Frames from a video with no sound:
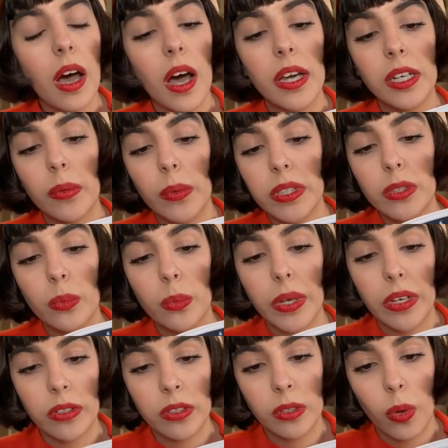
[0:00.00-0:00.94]
I know it's
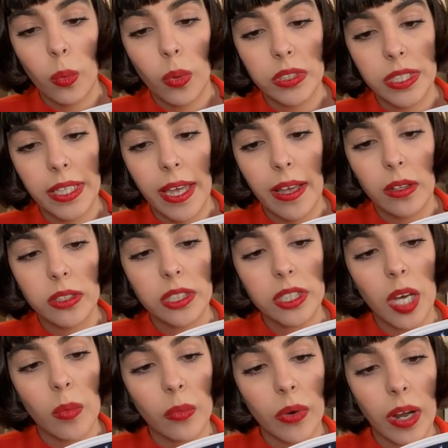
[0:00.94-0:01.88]
weird not wanting Elle to
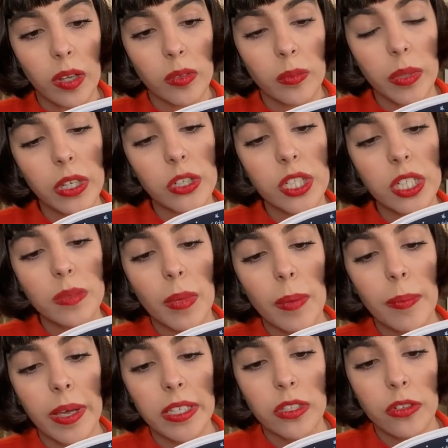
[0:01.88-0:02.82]
come round because she's my
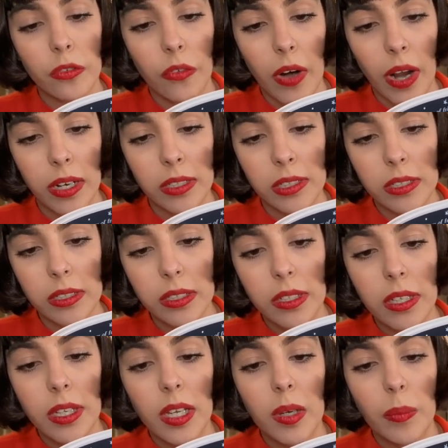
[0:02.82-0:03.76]
best friend,
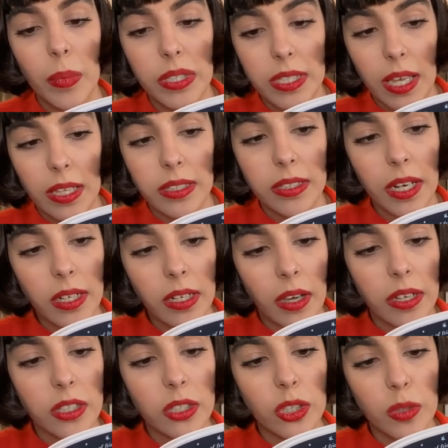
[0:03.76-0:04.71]
but Saturday
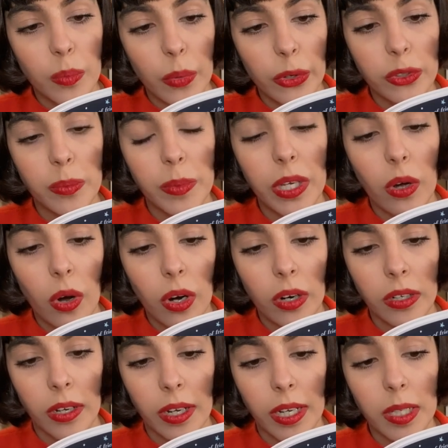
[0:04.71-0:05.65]
nights are supposed to be our
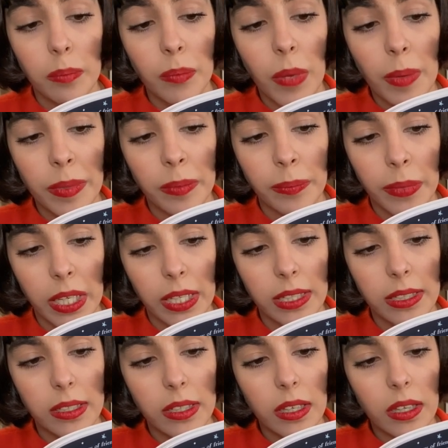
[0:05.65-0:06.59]
night, Mum and
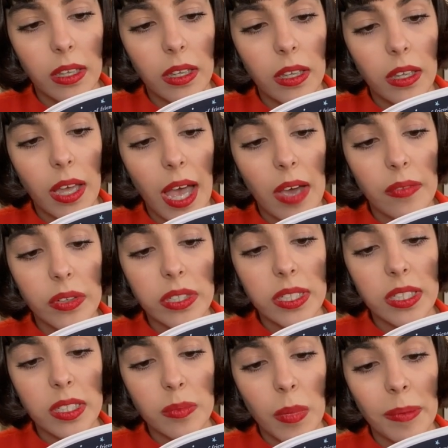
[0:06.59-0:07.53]
me. Ever
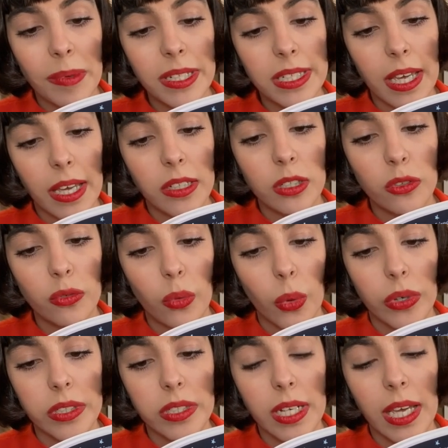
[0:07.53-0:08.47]
since Mum and Dad
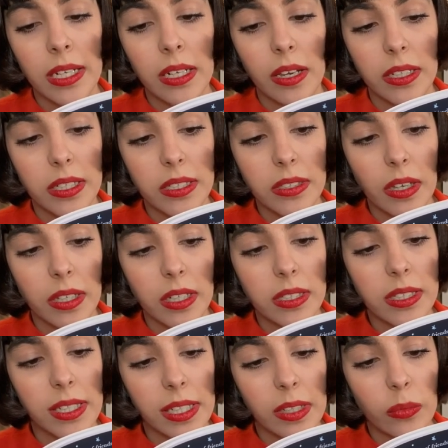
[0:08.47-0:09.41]
divorced and I decided
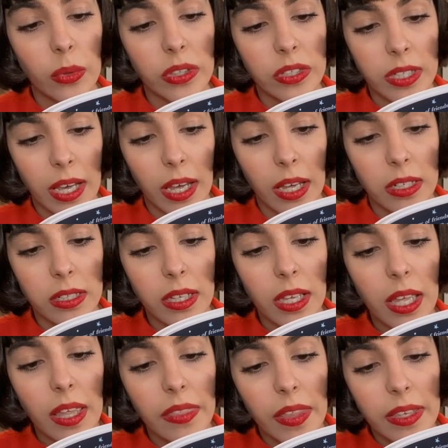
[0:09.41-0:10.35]
to live with Dad,
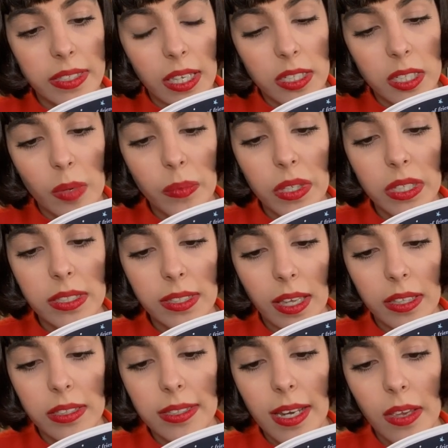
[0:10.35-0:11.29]
they set up these
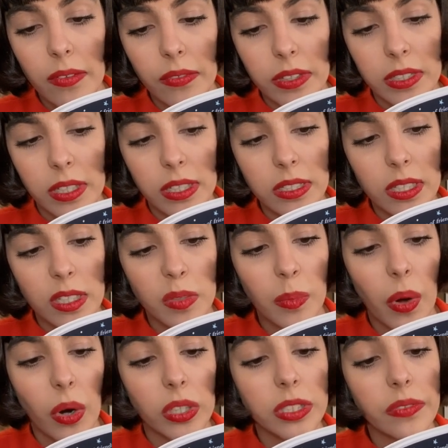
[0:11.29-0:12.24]
Saturday visits as
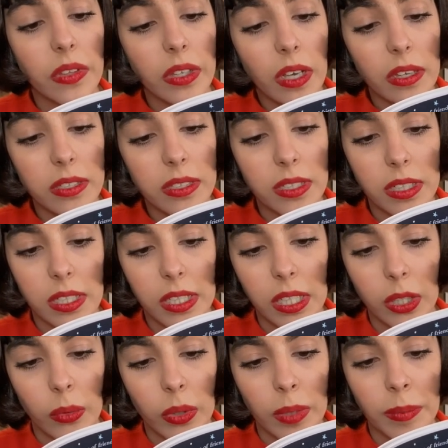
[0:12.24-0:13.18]
part of the custody
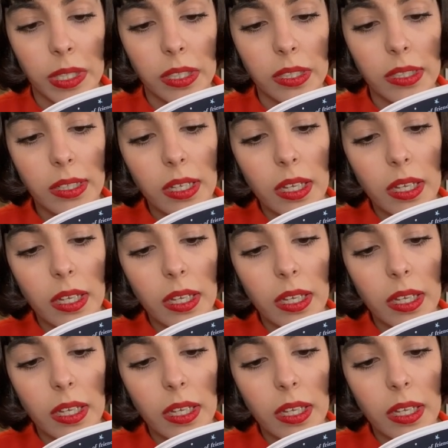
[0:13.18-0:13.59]
agreement.